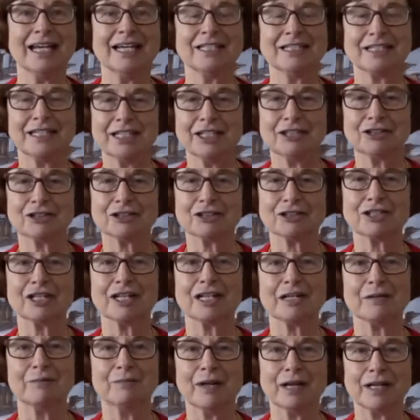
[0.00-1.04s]
teachers and
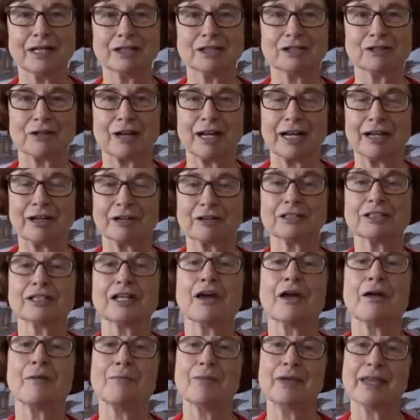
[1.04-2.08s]
administrators
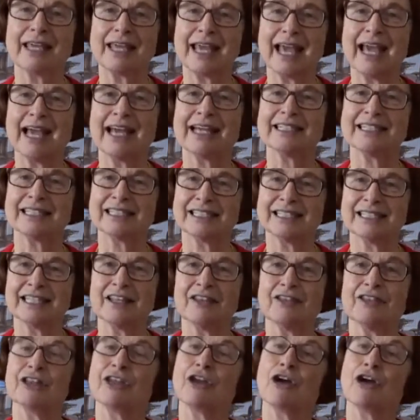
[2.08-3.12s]
began to see the